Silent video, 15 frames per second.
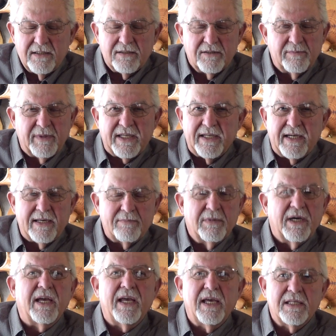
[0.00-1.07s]
oh my God,
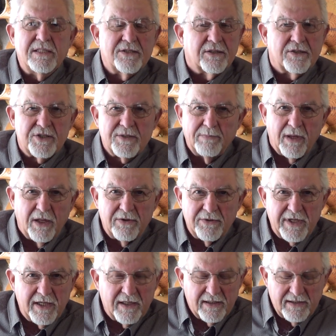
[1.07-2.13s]
my head's
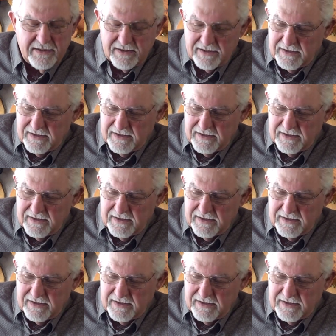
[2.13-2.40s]
exploding.